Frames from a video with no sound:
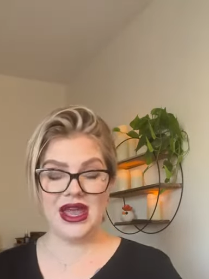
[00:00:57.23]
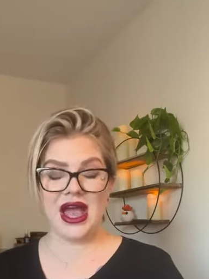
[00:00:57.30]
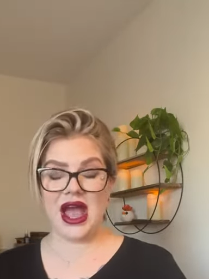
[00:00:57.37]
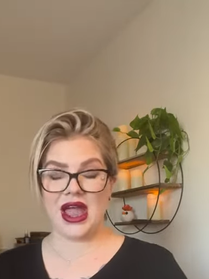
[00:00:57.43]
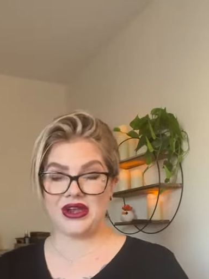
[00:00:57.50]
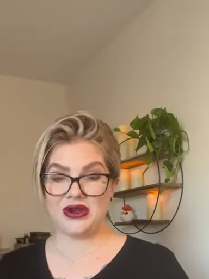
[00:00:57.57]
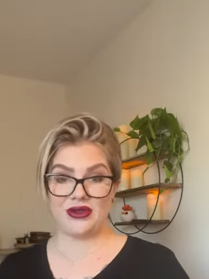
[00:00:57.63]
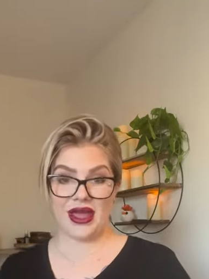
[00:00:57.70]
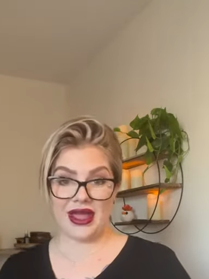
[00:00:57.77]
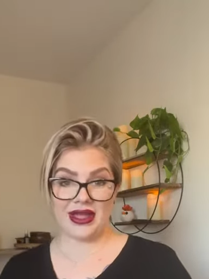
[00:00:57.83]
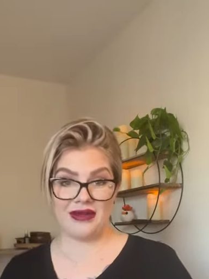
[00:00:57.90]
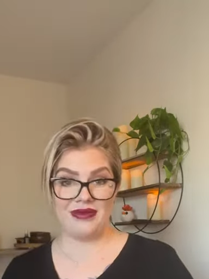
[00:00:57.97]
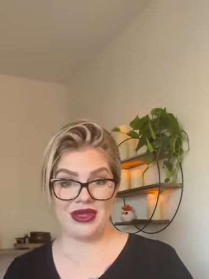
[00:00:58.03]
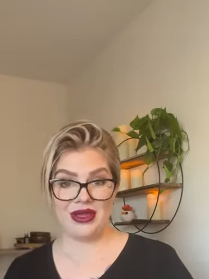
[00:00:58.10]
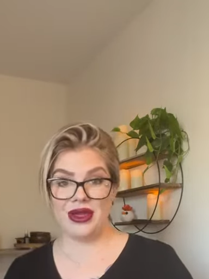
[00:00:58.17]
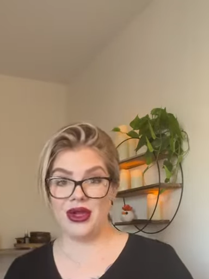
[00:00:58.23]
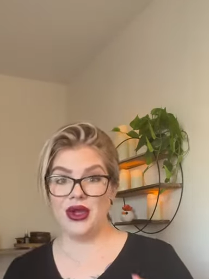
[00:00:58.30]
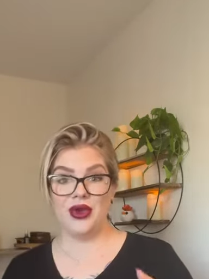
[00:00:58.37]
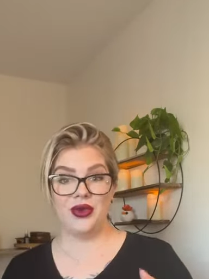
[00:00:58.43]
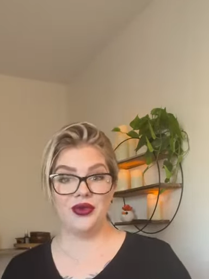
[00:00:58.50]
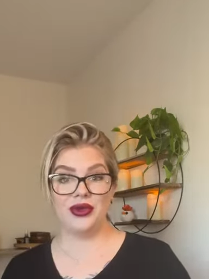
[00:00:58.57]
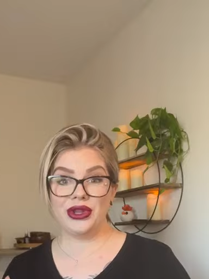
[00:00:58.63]
I know that can be
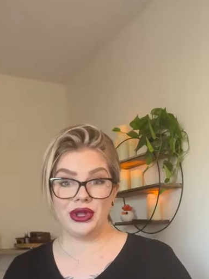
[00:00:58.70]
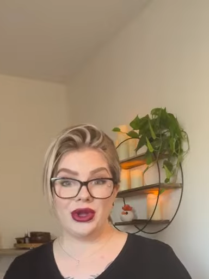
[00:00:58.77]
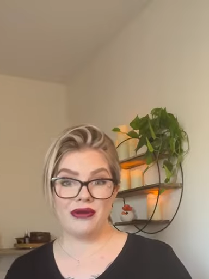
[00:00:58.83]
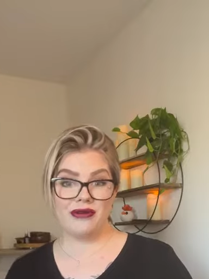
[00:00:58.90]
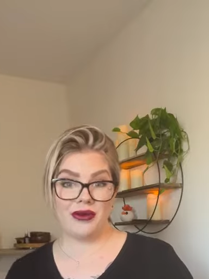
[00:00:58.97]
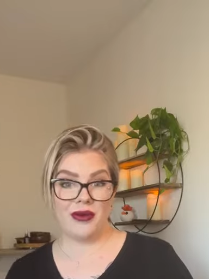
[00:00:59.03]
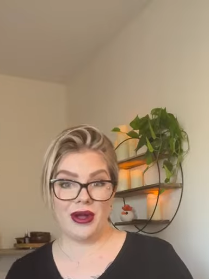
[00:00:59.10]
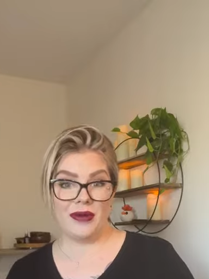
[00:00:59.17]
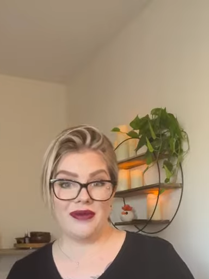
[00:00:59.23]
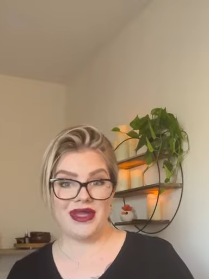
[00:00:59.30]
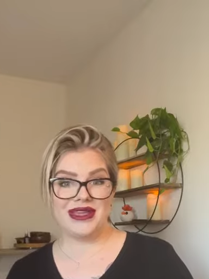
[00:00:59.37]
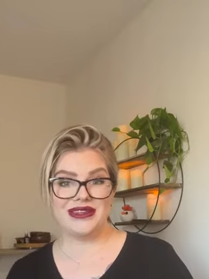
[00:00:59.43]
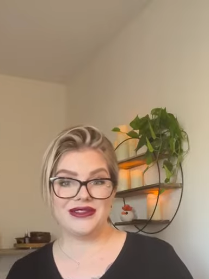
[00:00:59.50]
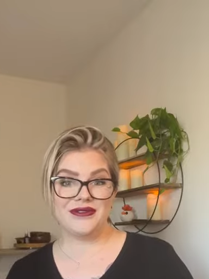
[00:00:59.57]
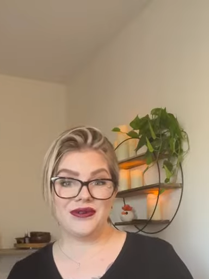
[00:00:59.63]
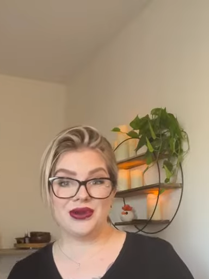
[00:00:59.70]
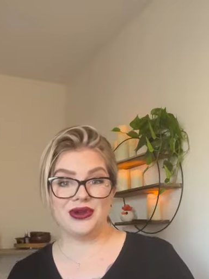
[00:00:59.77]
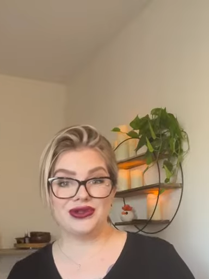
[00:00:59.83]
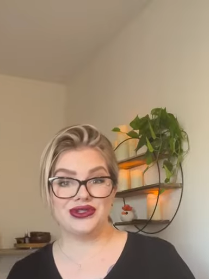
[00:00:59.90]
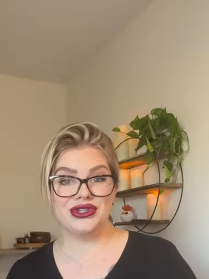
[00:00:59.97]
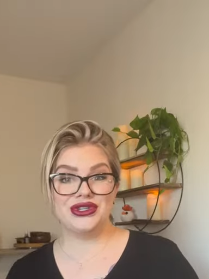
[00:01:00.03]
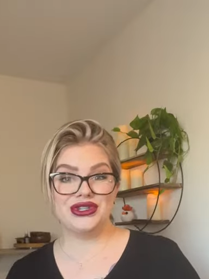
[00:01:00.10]
really overwhelming and
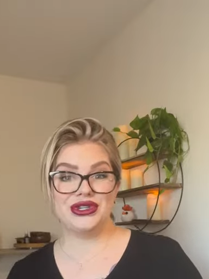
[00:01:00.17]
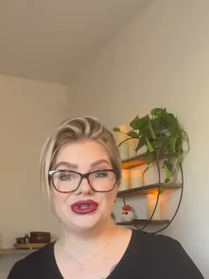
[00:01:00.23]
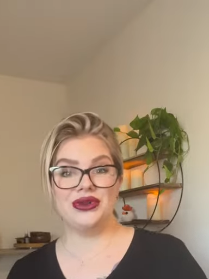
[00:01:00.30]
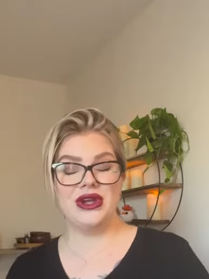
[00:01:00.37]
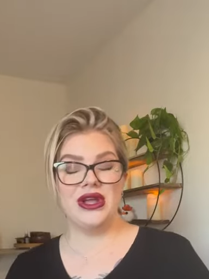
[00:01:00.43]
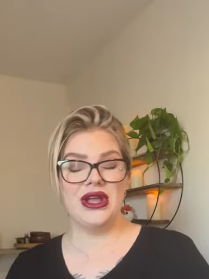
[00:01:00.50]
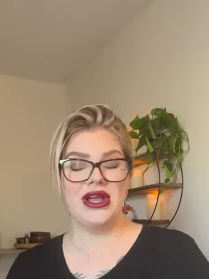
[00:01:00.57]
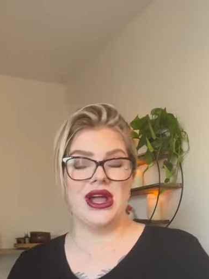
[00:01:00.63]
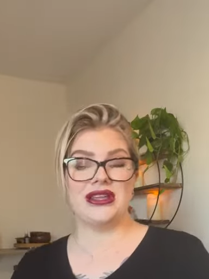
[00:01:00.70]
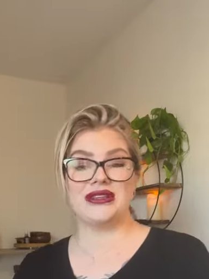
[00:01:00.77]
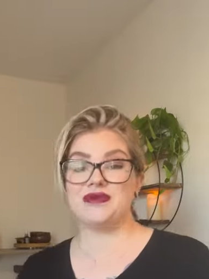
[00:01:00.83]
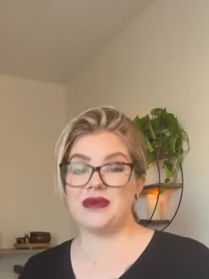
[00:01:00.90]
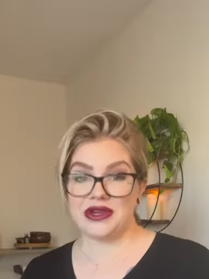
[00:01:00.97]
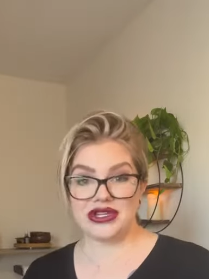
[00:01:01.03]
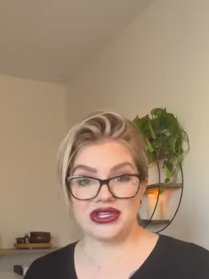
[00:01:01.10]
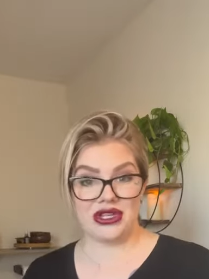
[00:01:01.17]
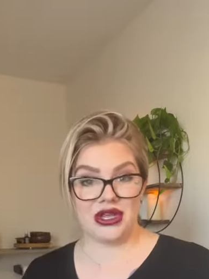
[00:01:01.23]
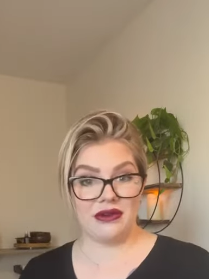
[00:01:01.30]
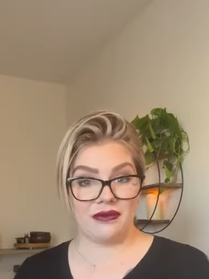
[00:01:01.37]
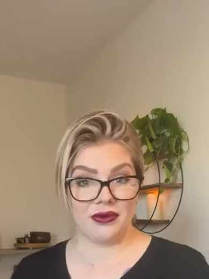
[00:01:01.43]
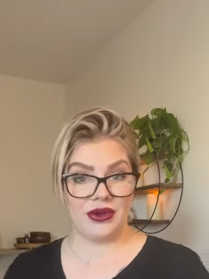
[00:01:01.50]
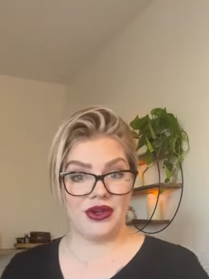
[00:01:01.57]
difficult to do, especially
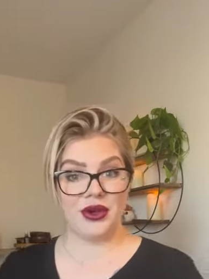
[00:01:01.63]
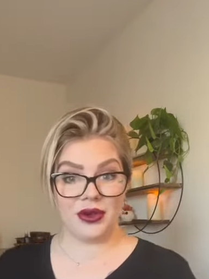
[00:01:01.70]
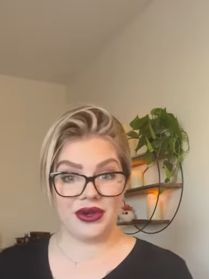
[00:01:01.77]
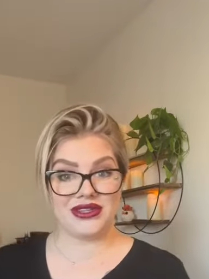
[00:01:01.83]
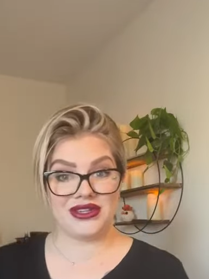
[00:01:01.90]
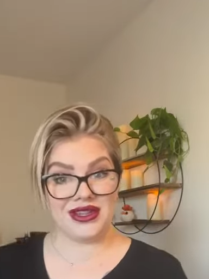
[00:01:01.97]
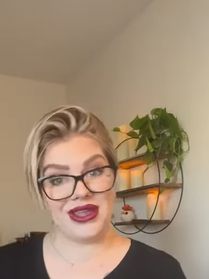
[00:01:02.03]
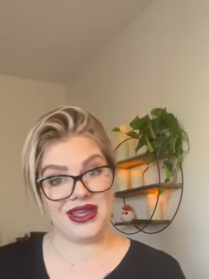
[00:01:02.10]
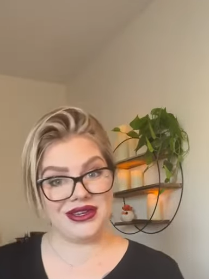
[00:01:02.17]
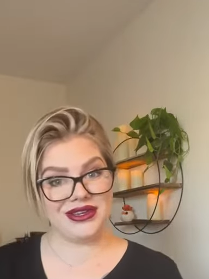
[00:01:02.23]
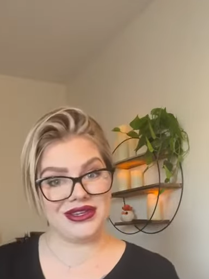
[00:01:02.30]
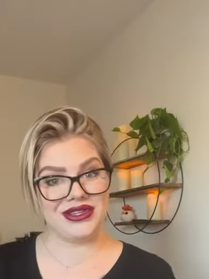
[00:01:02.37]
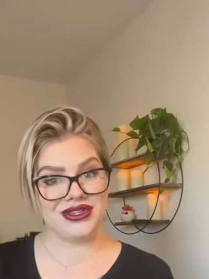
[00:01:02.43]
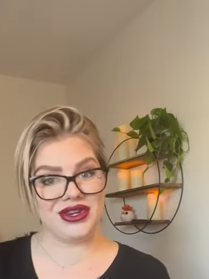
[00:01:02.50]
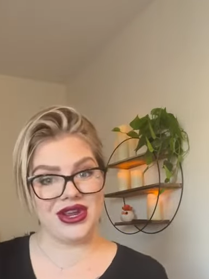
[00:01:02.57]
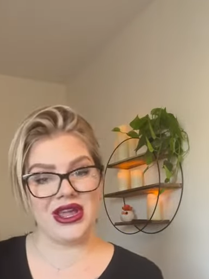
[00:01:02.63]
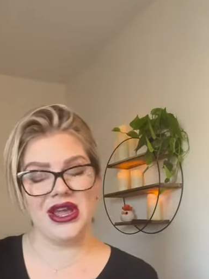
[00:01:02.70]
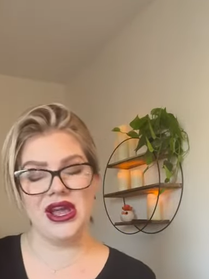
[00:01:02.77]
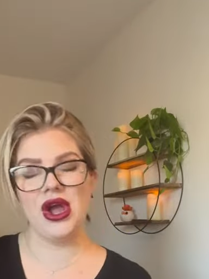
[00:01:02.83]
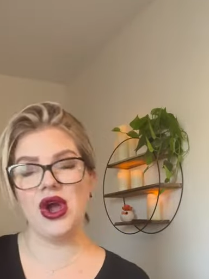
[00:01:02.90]
if we're newer to the industry.